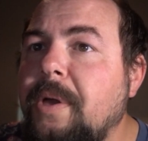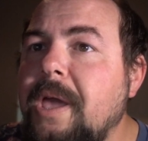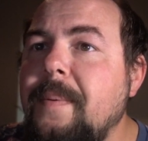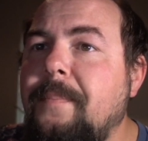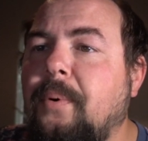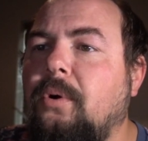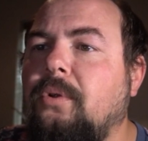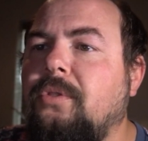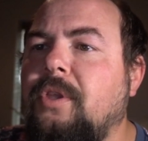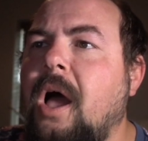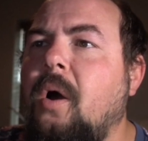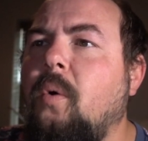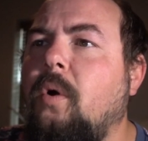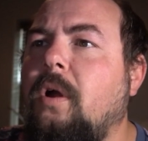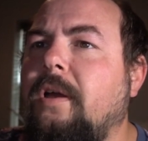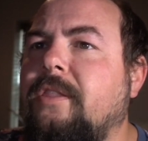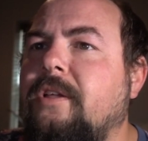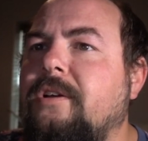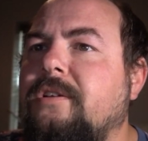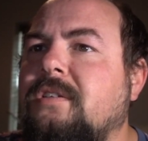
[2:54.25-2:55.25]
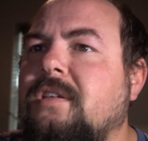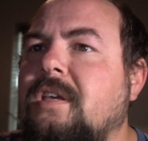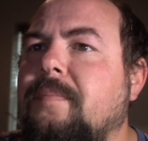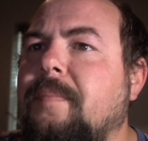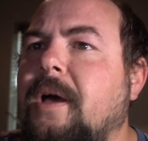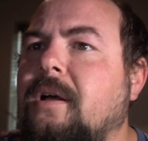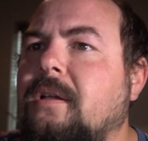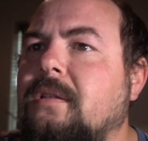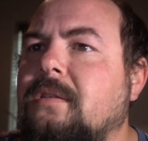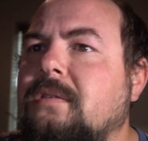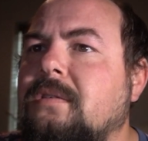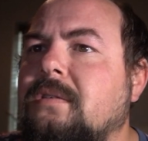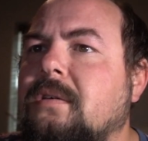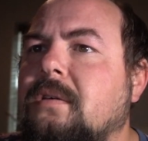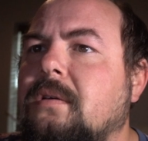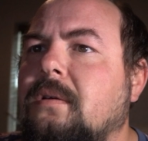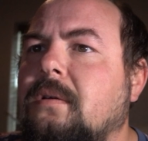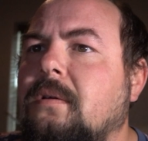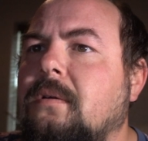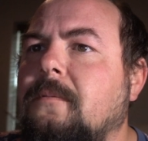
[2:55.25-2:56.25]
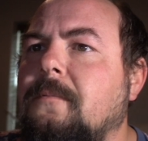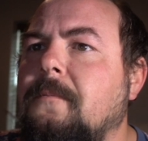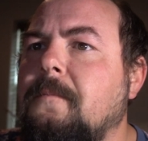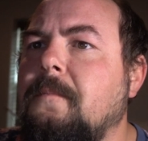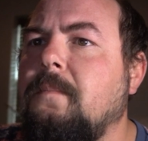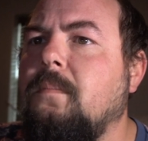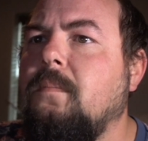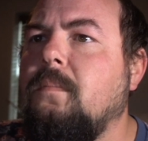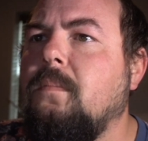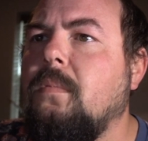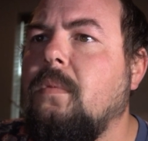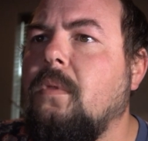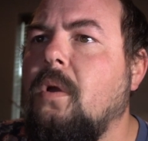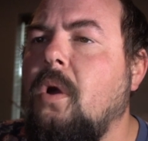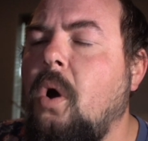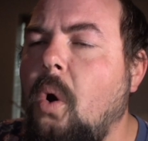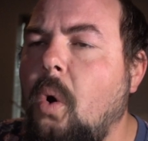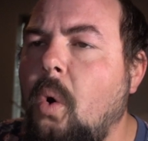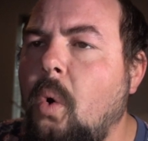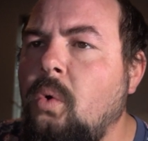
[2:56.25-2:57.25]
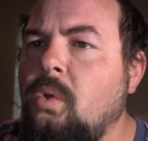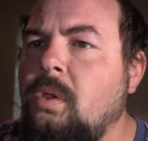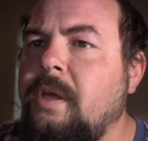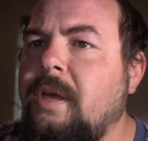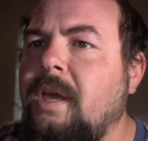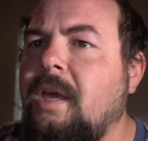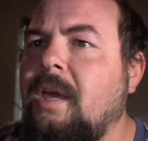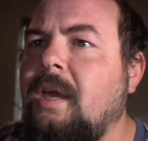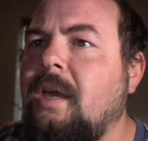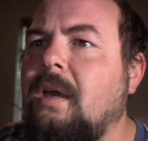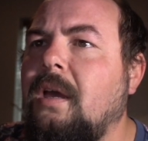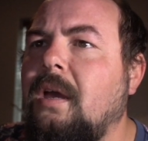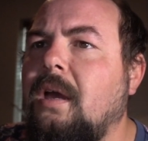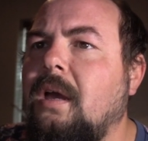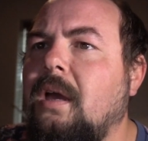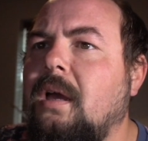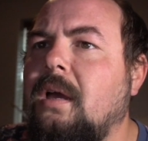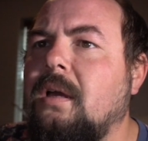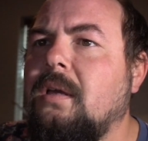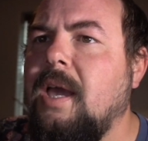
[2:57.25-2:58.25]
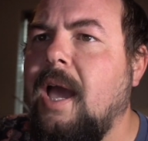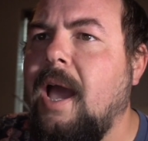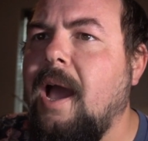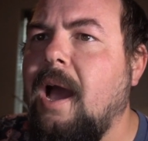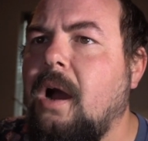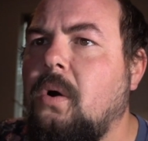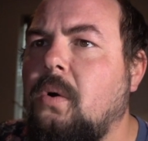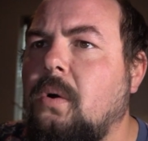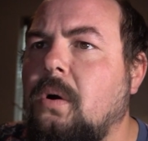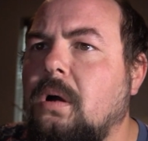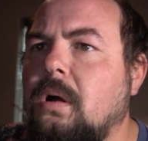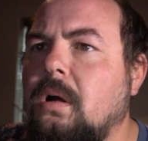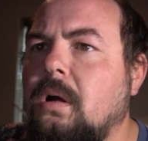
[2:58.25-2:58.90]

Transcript: people not wearing their seatbelts. Holy cow!